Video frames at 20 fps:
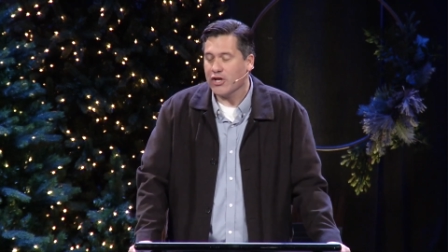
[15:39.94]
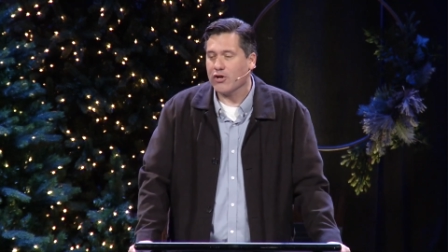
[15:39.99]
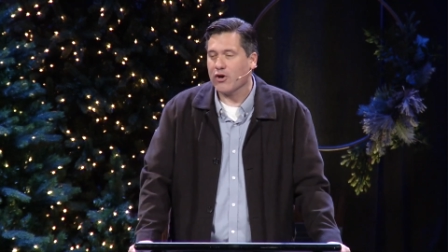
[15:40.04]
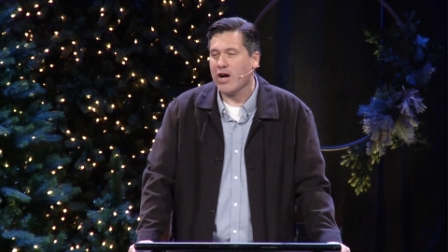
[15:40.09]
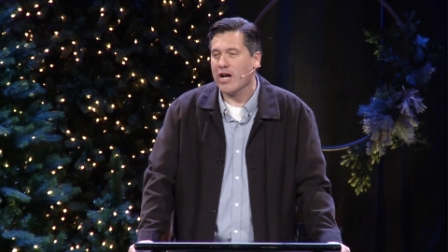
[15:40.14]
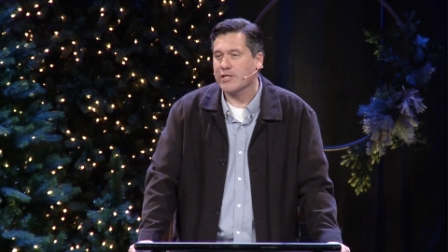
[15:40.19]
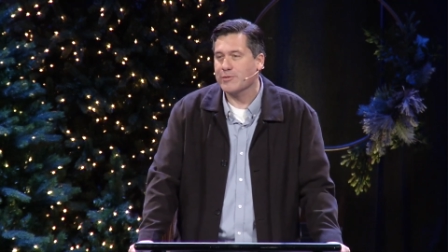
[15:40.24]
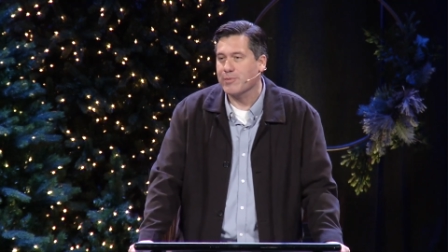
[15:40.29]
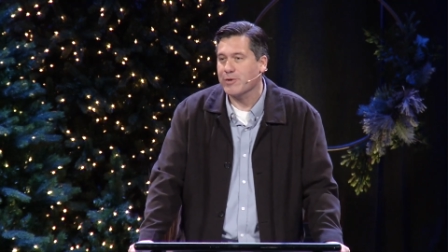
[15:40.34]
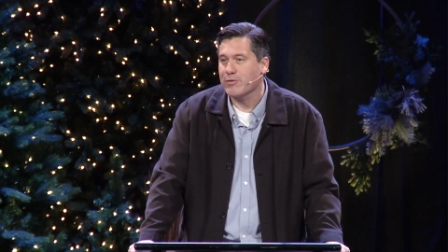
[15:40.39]
Your
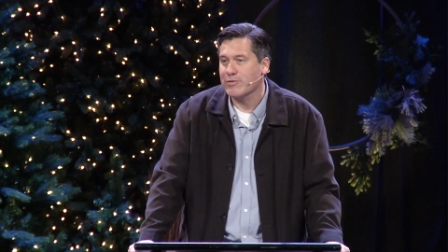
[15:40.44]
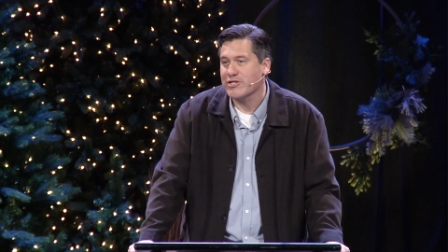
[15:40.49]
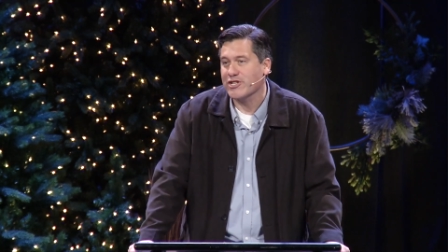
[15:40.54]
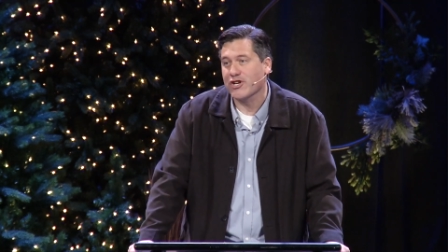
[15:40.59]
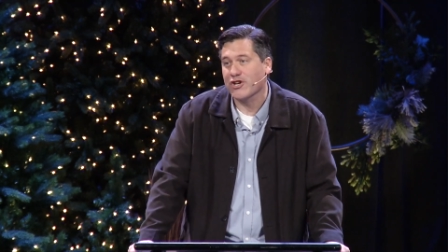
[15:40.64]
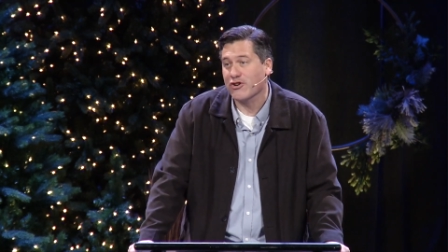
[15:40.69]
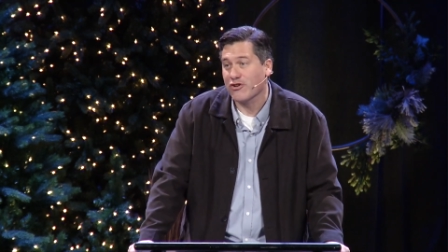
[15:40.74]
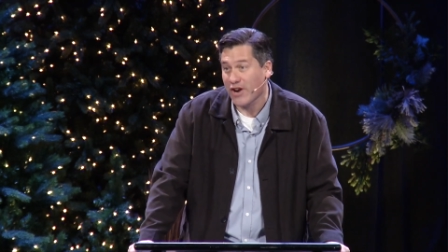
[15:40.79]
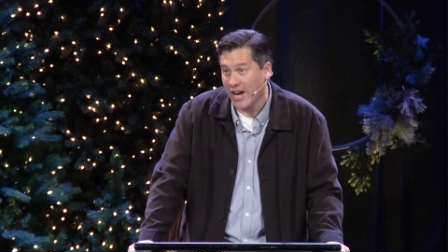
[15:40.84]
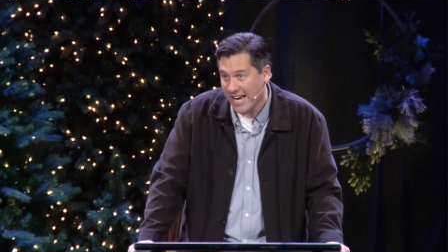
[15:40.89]
husband was a
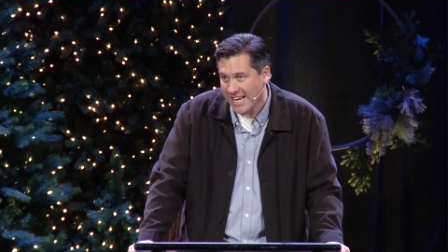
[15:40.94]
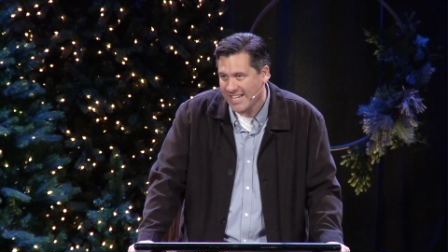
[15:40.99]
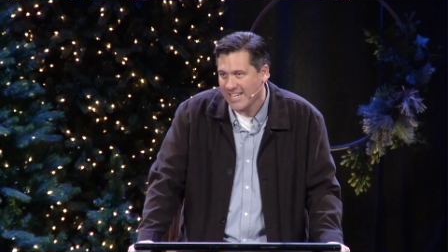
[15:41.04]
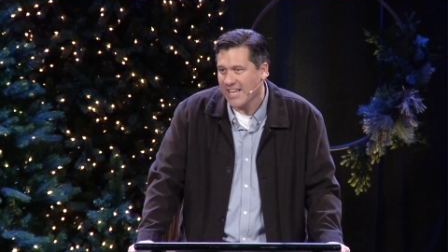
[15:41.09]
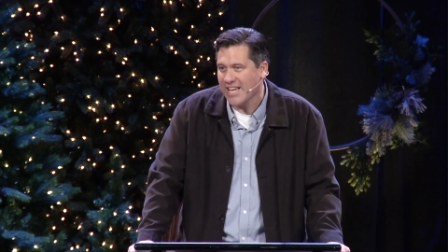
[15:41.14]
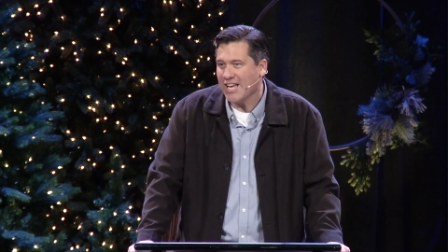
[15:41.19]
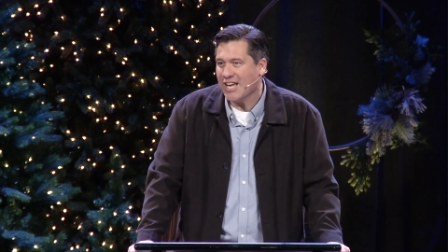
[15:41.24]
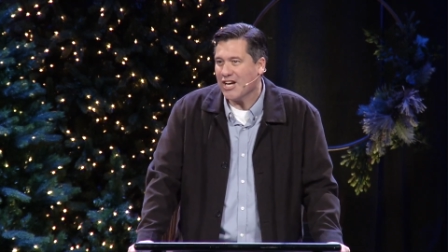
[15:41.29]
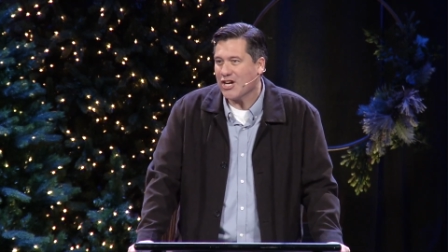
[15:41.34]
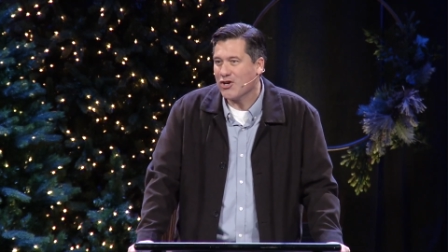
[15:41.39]

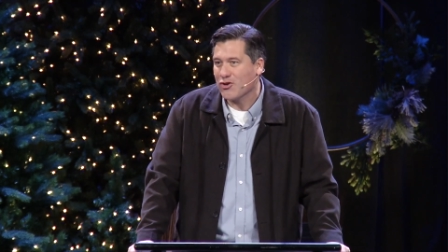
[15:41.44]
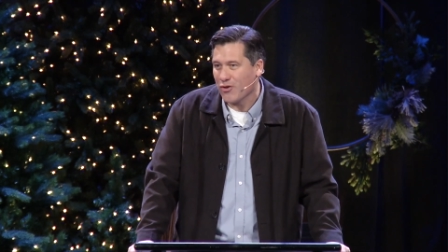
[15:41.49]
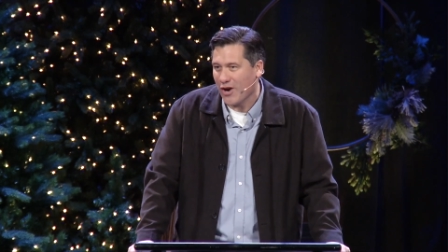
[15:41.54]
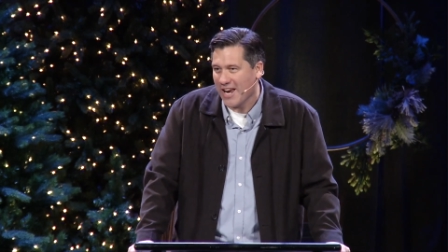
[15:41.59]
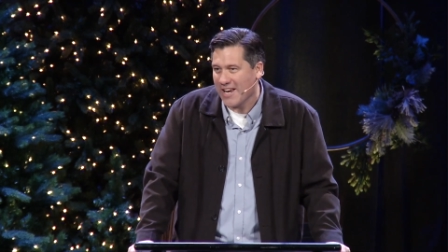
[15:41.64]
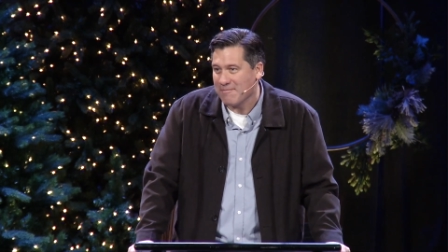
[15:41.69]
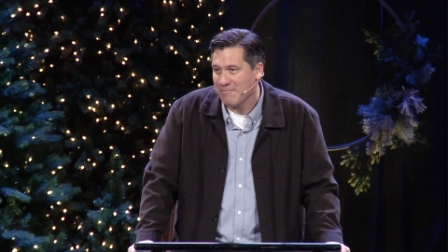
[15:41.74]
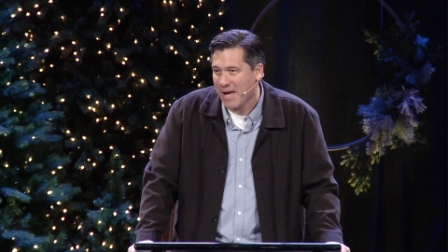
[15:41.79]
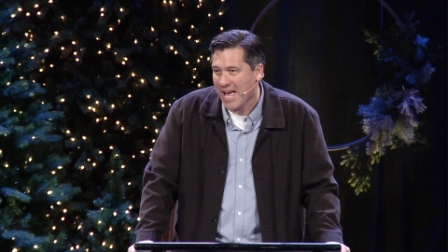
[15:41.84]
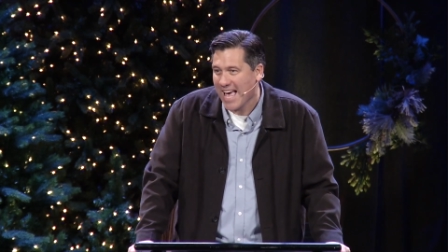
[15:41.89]
great,
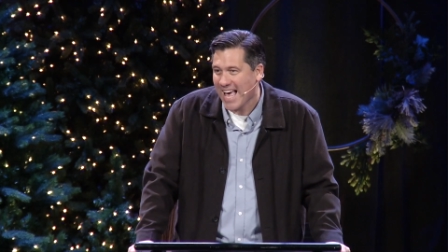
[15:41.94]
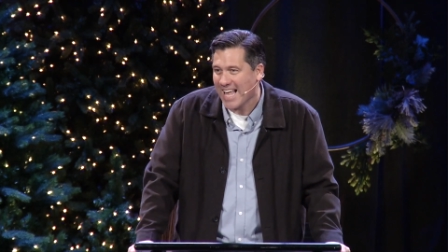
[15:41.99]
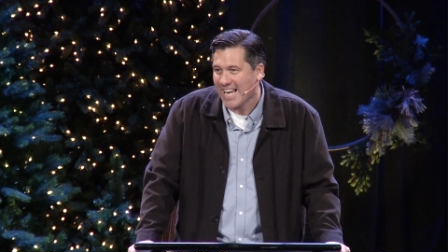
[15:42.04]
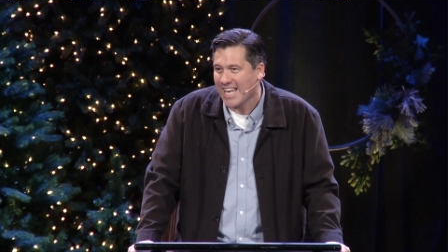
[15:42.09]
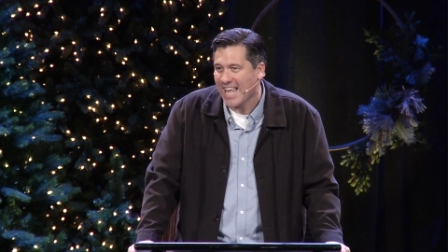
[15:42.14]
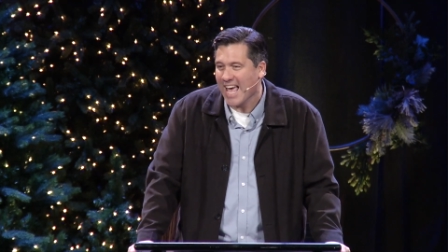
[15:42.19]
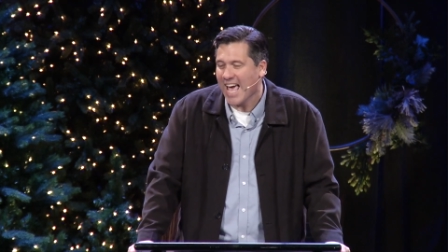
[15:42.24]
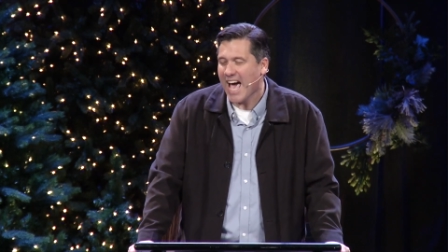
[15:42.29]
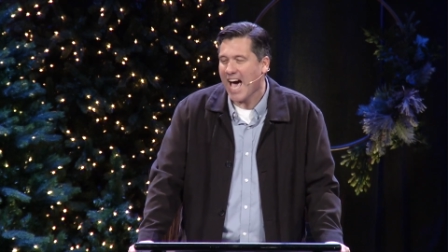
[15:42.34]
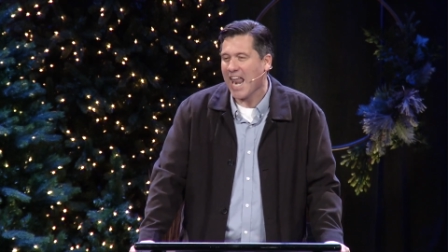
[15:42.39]
great man,